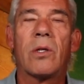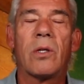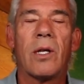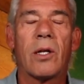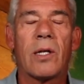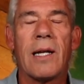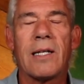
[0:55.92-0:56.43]

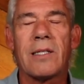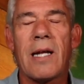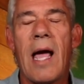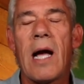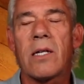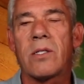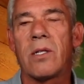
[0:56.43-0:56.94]
they're going to
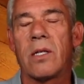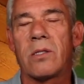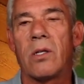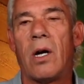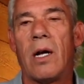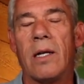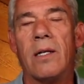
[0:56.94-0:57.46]
tax us
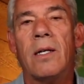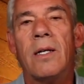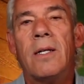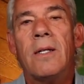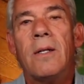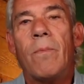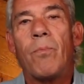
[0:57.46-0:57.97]
on
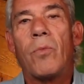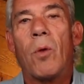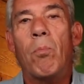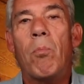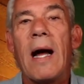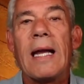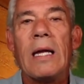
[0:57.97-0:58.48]

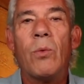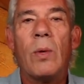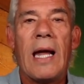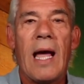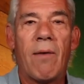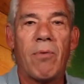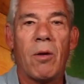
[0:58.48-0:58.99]
money we
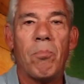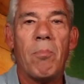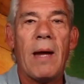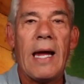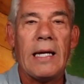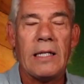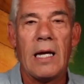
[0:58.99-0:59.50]
haven't
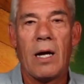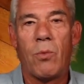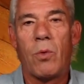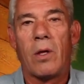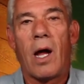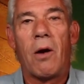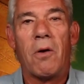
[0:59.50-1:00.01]
made yet
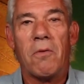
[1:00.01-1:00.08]
with our